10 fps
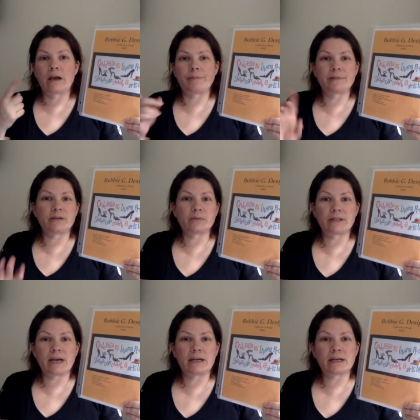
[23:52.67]
I'm done with
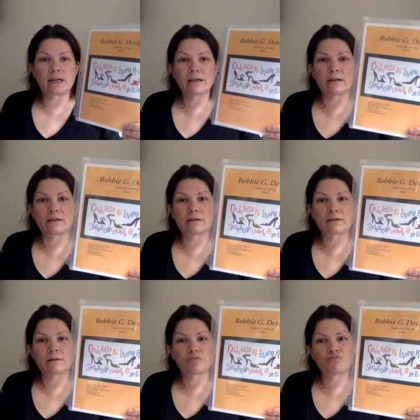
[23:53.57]
that,
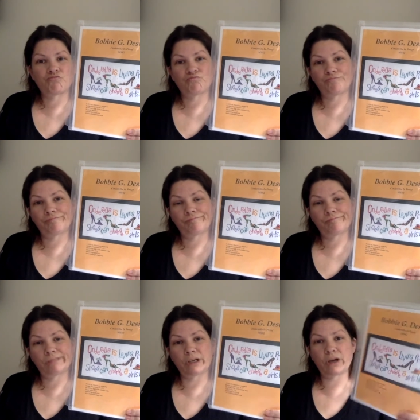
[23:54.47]
and
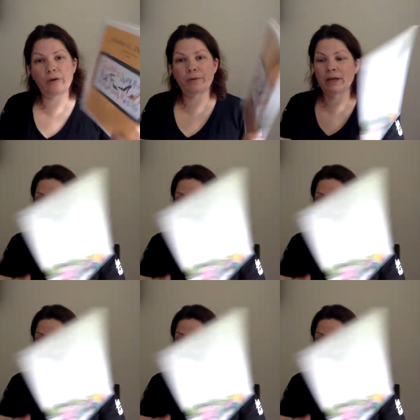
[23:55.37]
there you go.